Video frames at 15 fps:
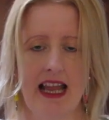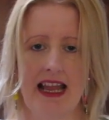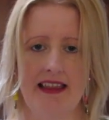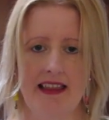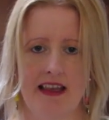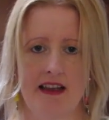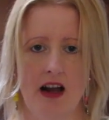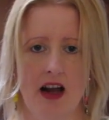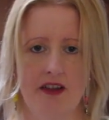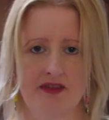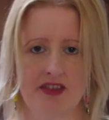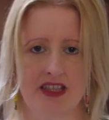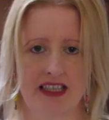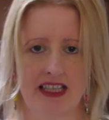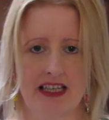and then
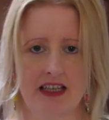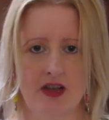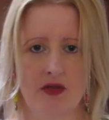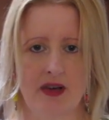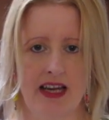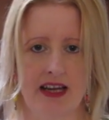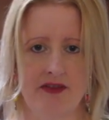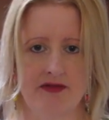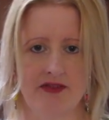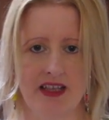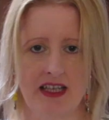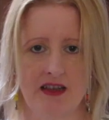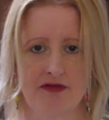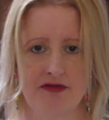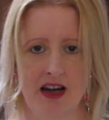obviously you have
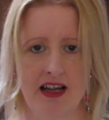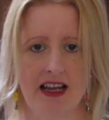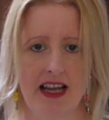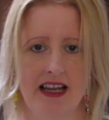the front